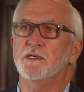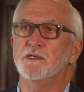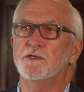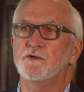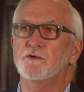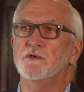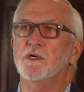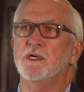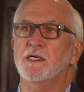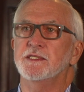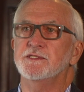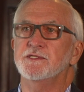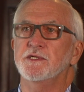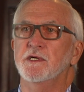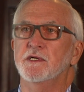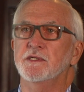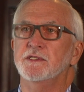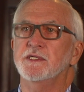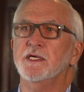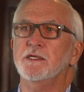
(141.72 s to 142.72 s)

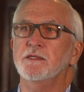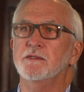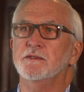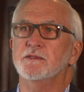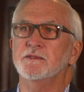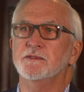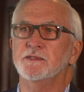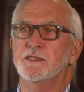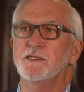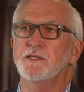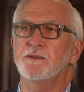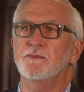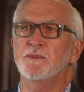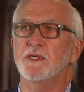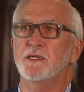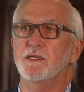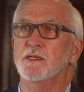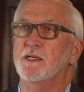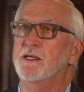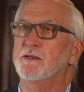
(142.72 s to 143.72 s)
utilizing our technical team
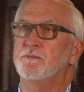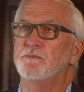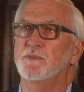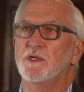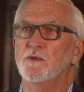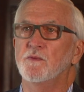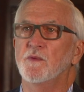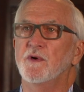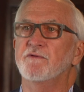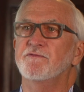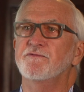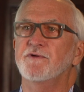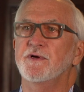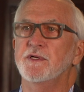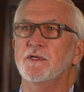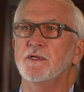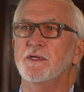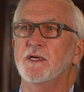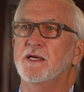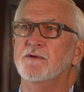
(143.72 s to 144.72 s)
and being
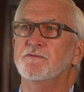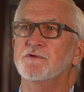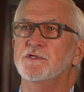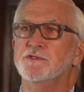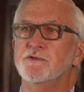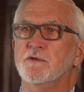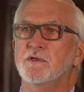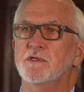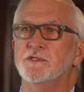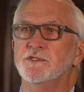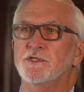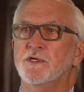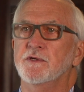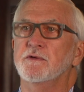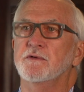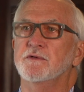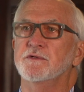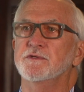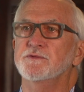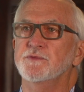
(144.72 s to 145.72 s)
well-funded and having strong
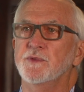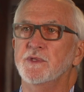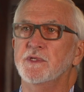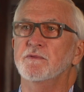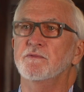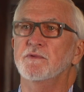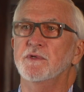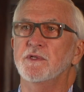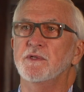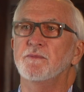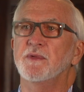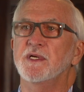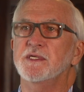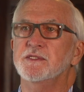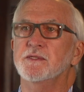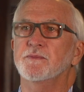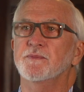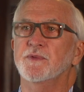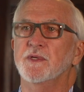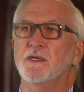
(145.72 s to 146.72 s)
shareholders, we can really make
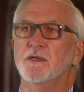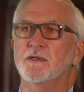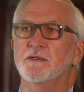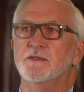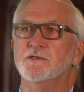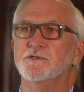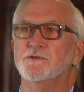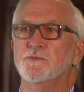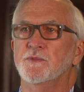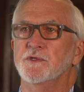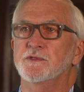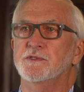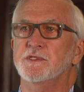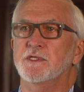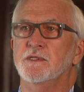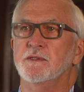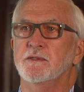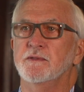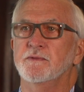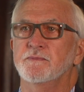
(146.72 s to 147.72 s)
something out of this
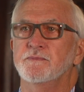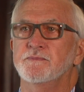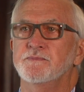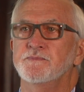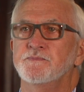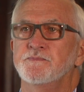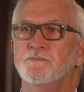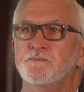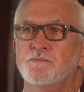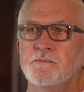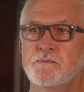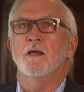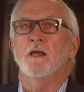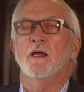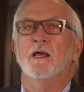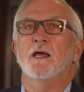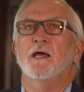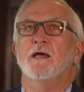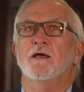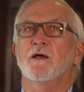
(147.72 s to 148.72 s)
project.
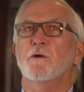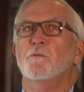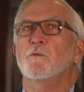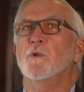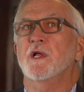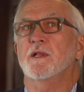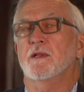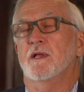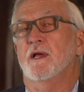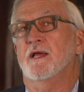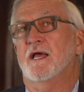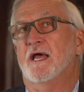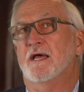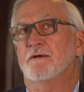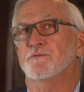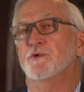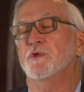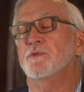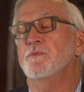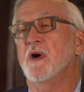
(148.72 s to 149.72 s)
Well,
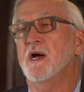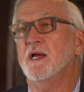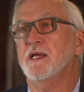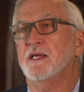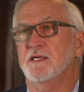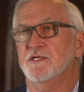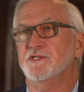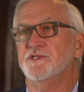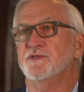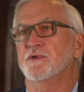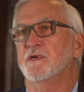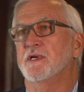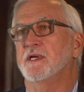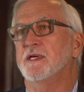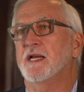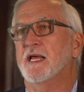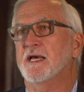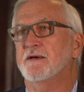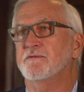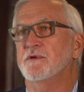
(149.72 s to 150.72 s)
with my history
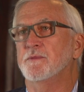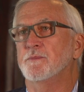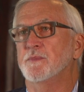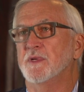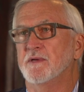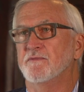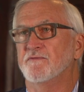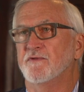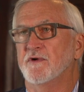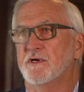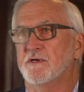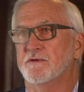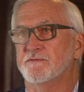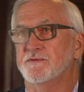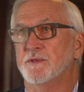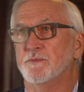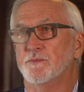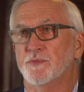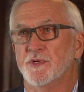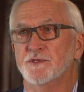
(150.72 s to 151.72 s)
and having been
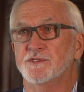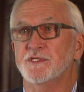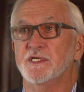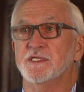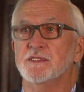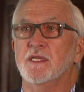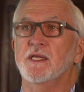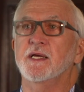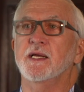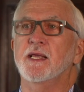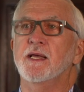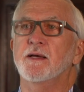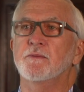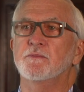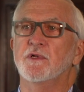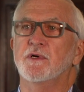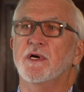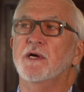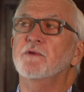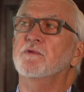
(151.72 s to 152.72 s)
involved in projects like
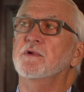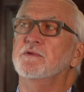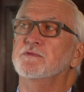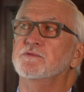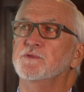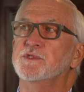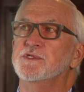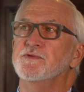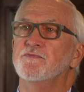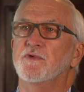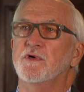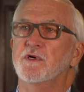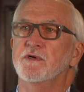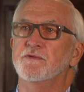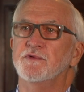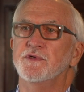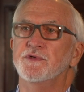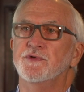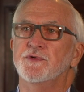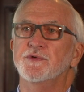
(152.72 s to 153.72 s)
Hemlo, I was
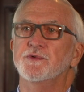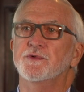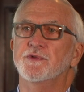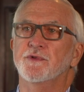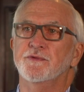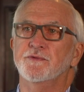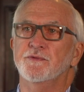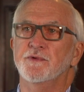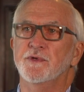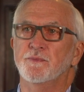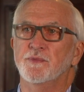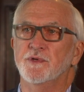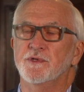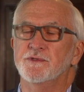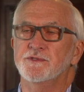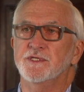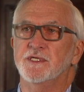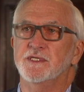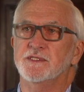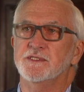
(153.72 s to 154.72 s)
involved in two of the three
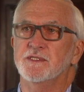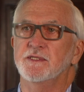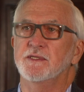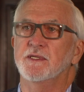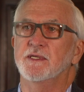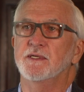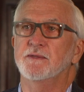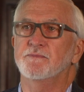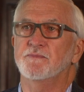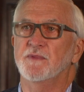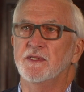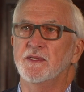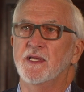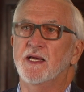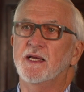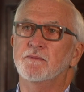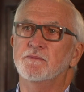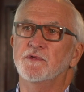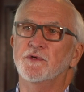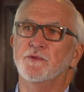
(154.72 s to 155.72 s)
projects in the
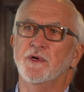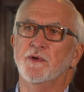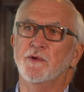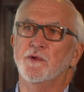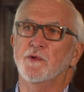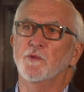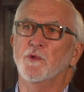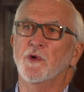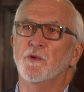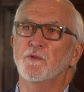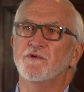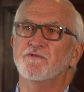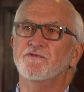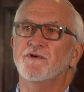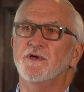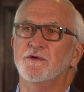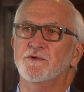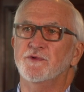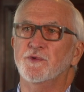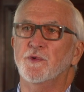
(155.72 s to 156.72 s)
Hemlo area where we
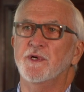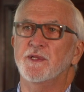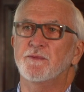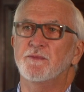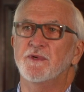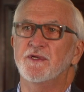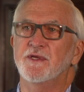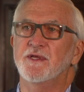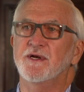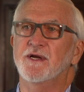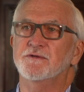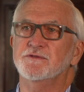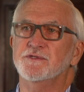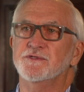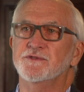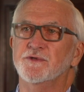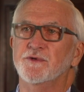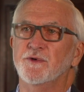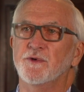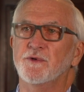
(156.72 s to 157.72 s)
found 20 million
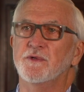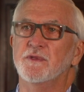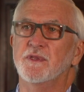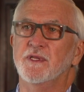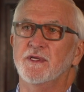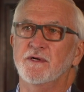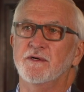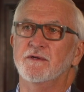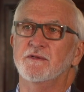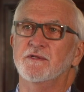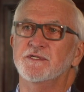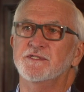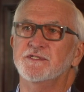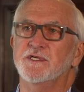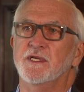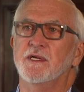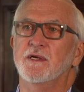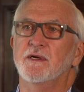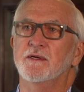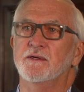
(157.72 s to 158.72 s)
ounces of gold literally
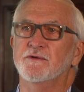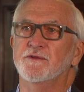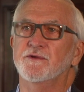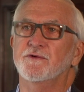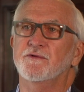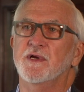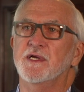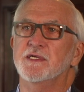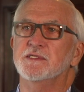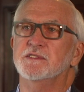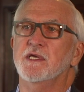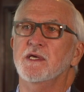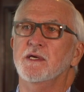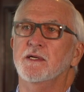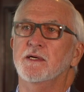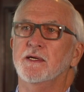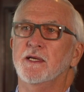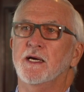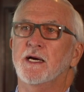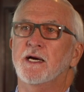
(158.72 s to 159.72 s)
sitting under the
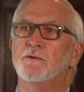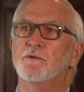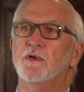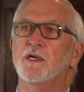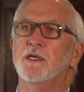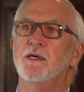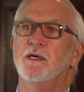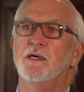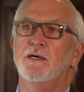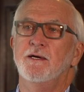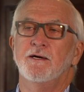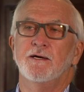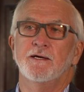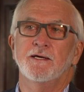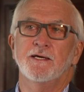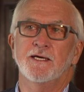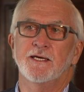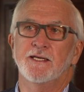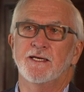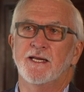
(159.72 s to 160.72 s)
Trans-Canada Highway.
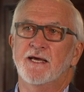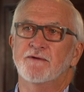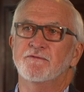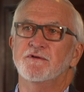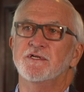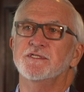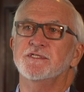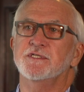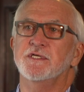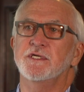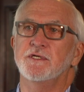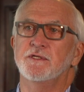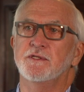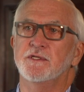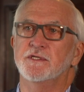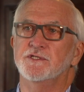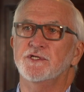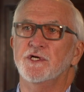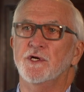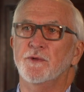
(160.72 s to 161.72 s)
And having seen
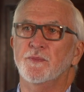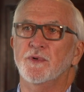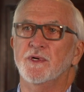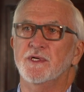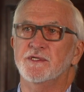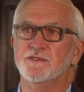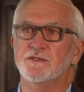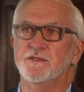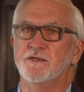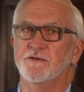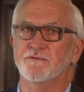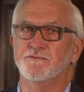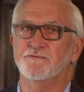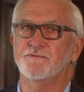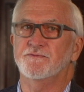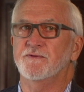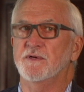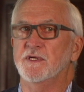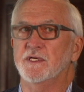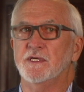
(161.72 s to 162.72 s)
the share price of
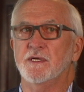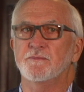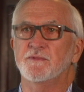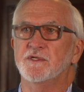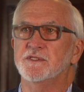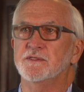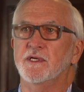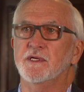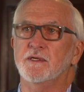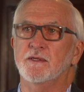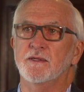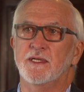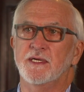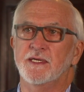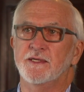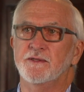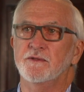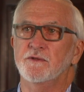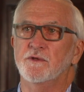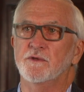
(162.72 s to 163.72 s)
companies like
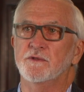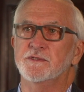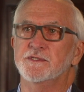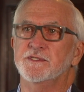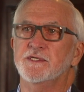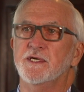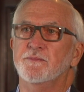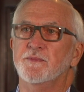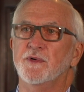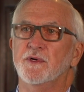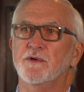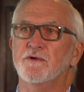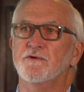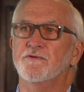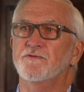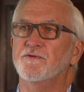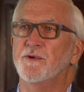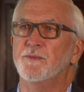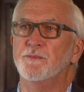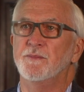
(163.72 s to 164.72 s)
Goliath and Golden Scepter go
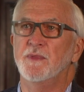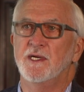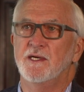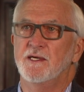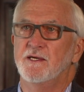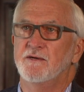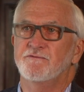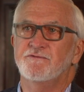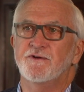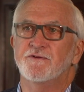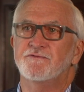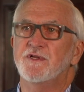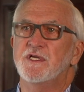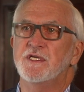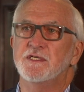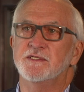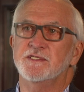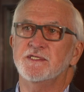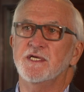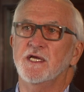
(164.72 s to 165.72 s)
from
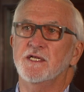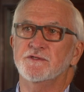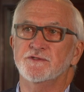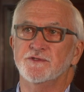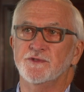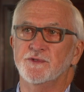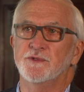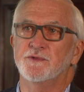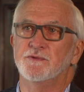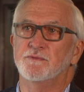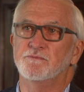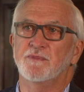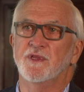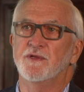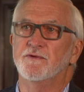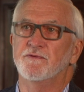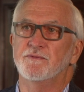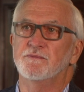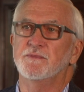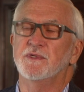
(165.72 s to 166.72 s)
15 cents to
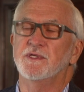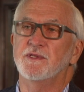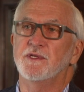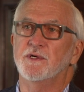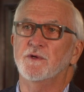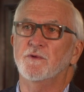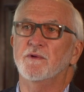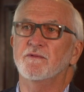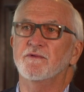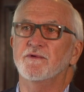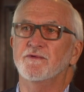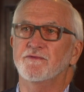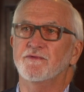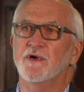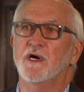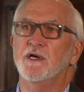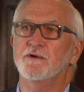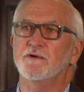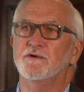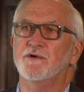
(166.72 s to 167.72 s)
the equivalent of
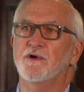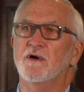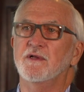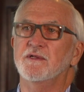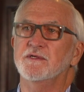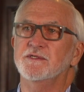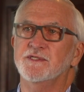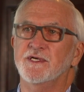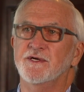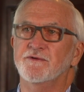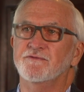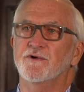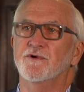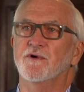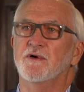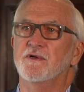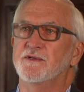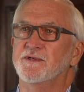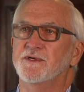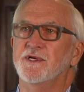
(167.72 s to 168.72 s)
$100
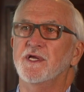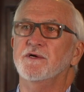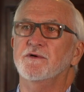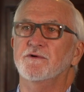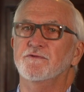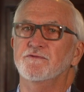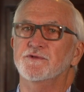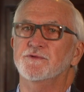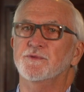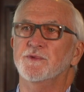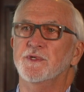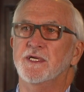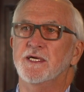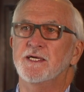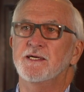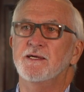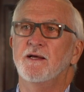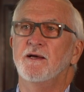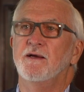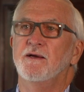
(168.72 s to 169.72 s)
after all the takeovers were
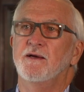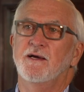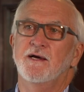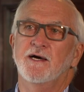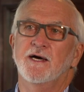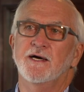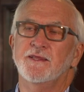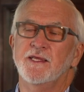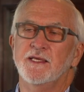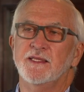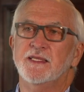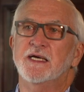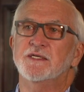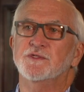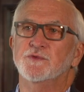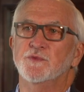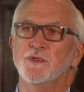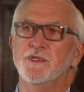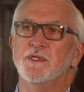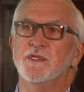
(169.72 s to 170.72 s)
done, I think
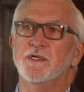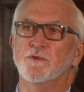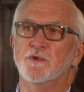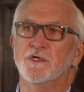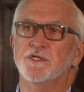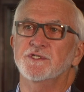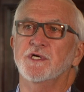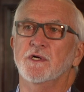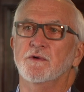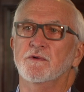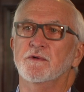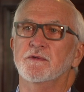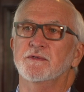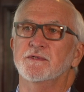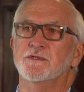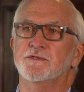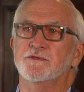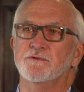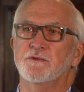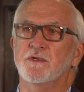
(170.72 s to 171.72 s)
that's really where
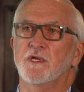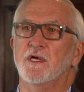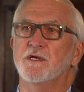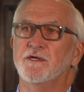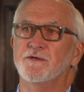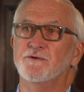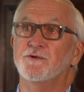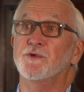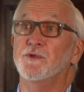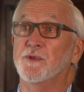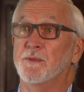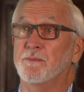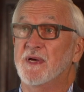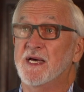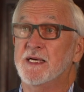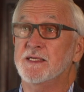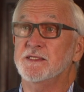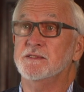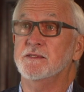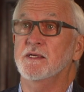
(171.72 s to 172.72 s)
shareholders do the
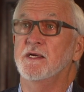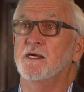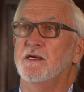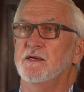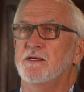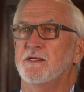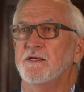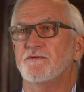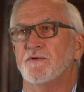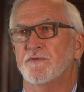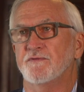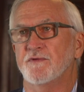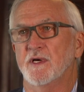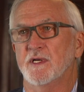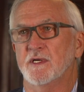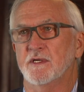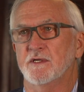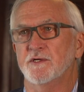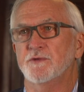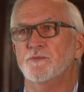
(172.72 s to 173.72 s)
best, if you've
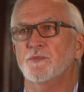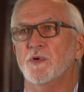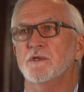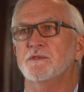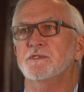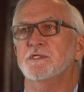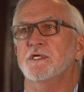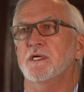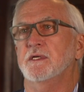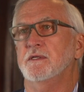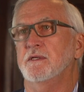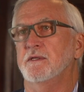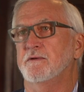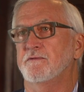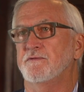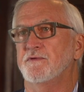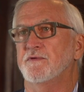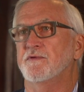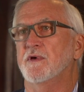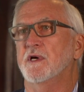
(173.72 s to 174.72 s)
got a good project and
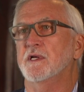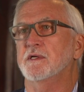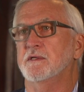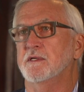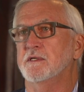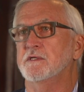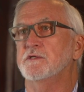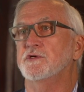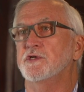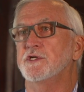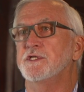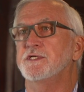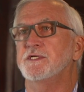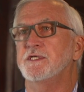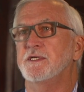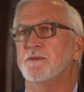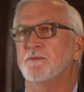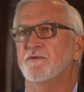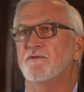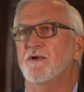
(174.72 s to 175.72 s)
if you've got a good
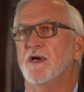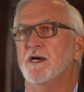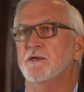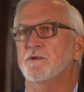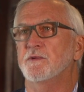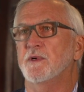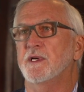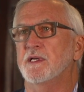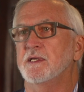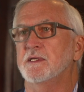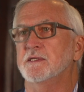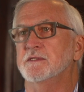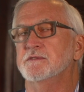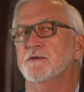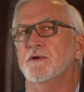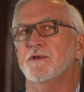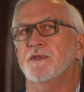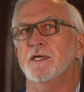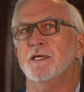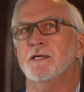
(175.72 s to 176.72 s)
team evaluating it.
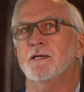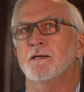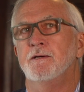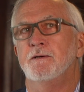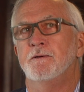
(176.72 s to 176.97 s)
So I think